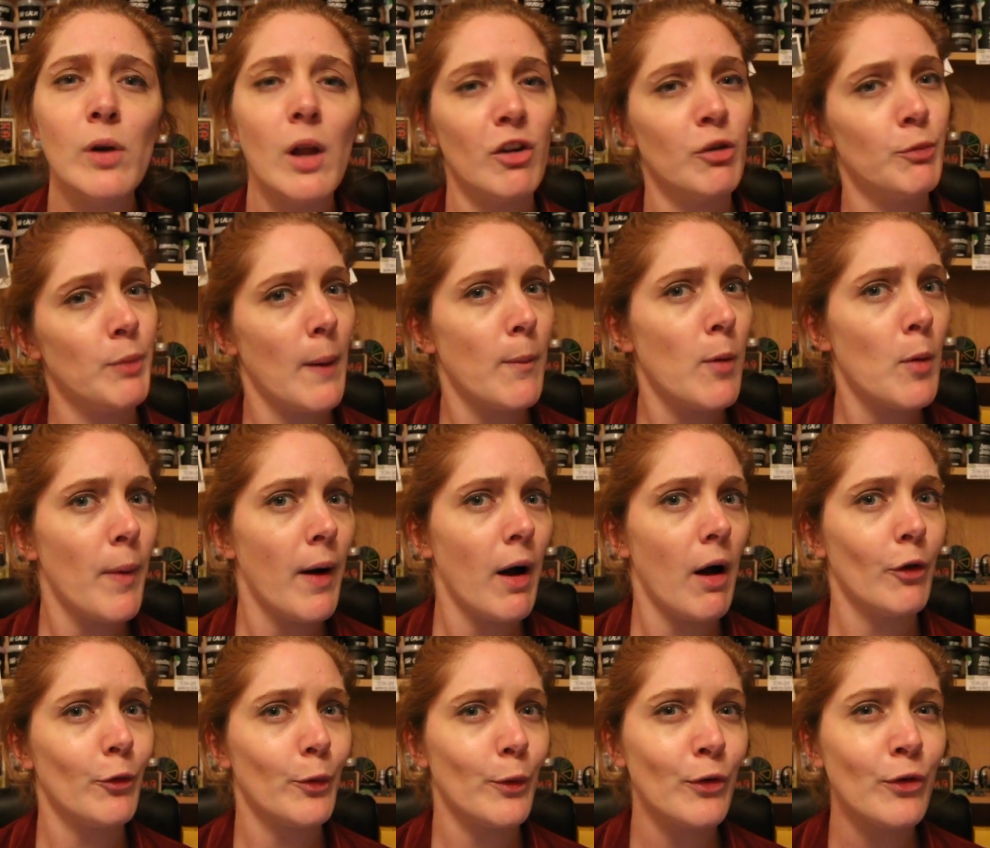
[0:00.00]
Lush bubble
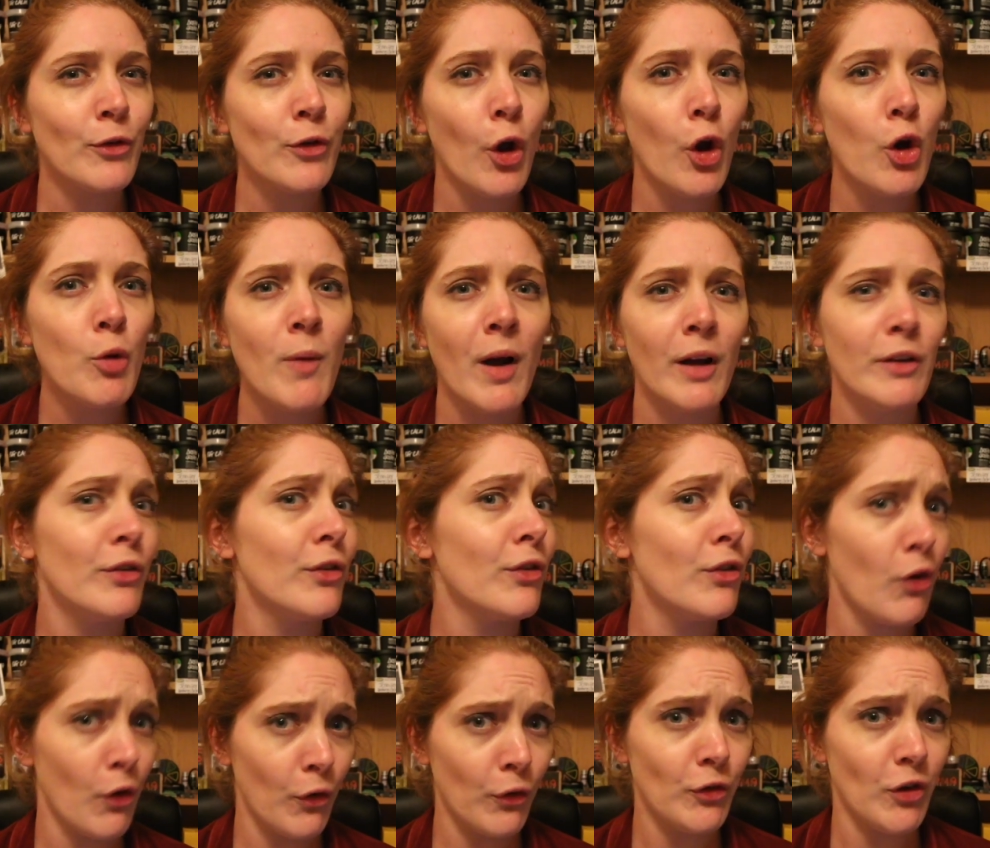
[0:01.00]
bars were so much
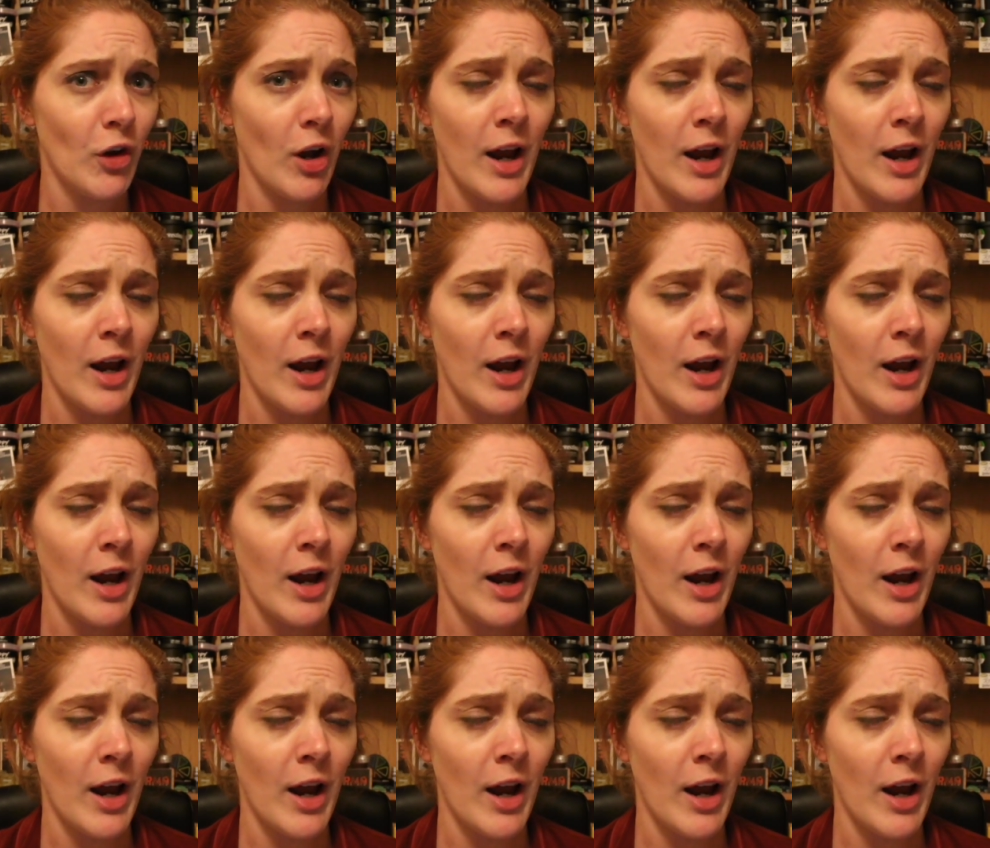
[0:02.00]
softer,